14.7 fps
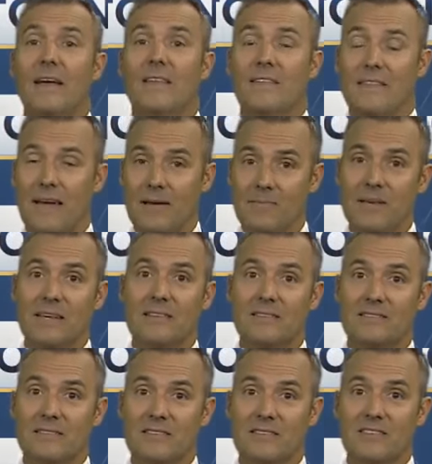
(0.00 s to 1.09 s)
That means
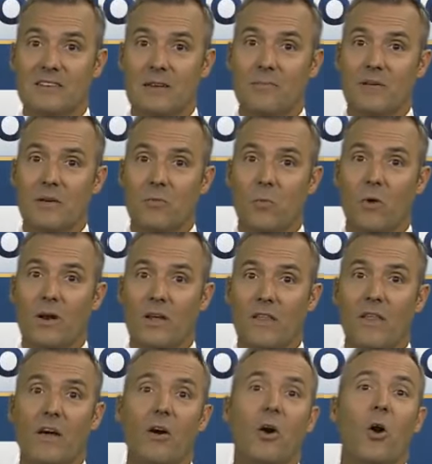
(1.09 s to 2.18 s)
this is going to be one of
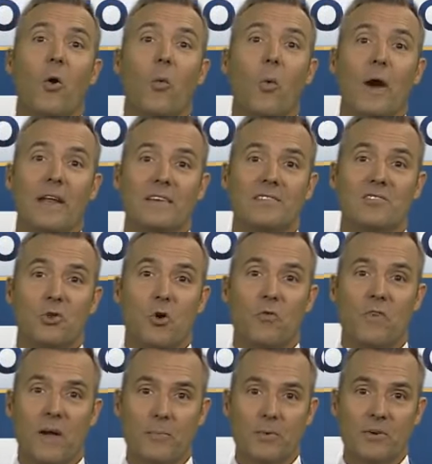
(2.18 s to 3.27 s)
the wettest
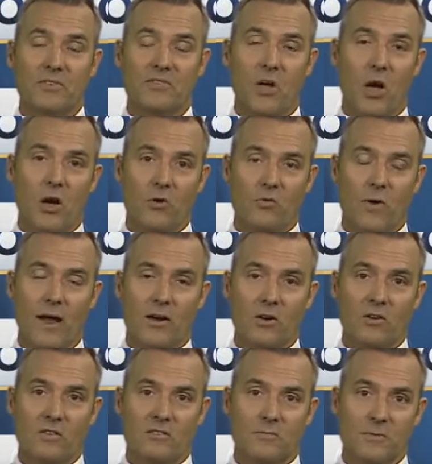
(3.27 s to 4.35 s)
Novembers on
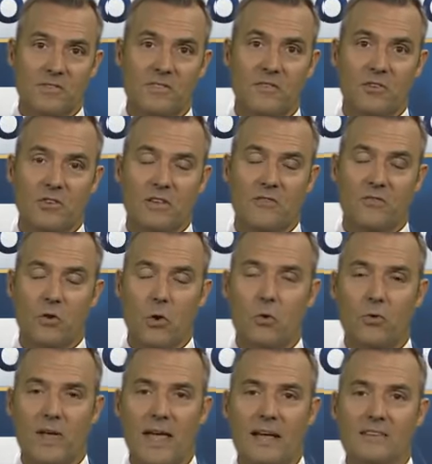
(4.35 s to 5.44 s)
record, specifically for
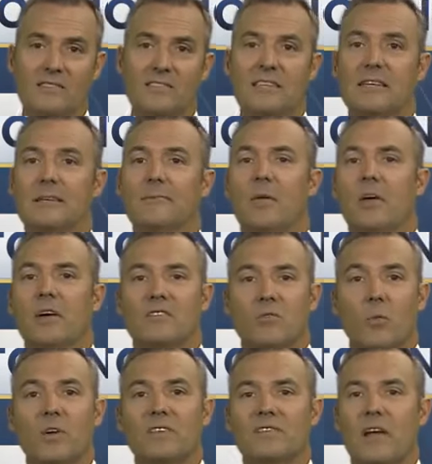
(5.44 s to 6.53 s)
OKC. So
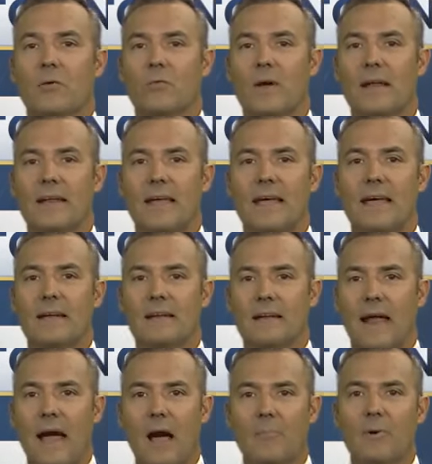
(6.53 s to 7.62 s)
when does that rain hit and
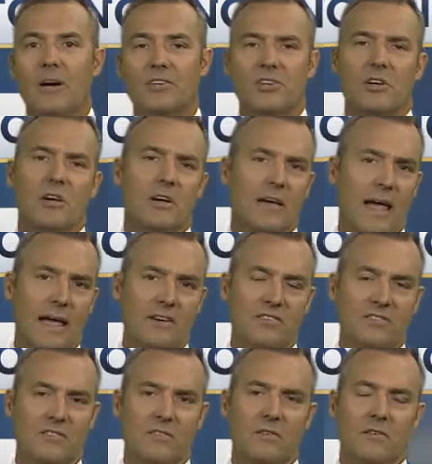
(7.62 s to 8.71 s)
how much? Hey,
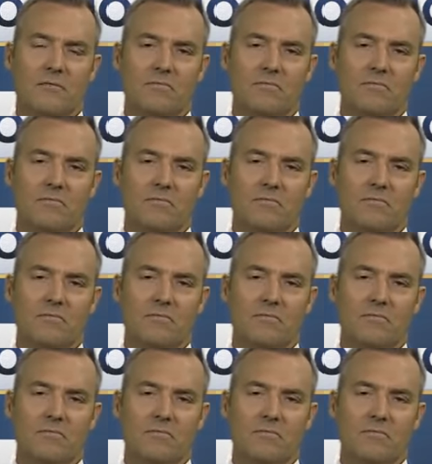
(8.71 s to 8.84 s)
just